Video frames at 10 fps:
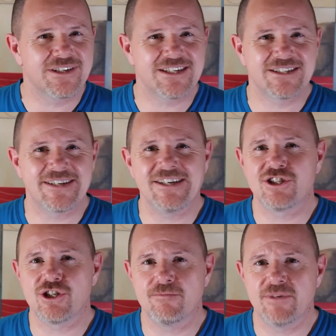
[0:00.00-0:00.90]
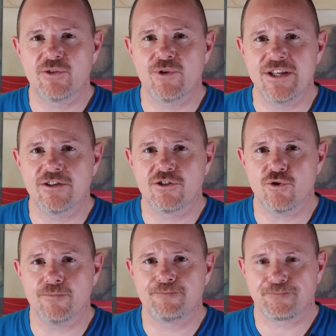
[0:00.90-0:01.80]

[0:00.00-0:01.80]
distinction between the two.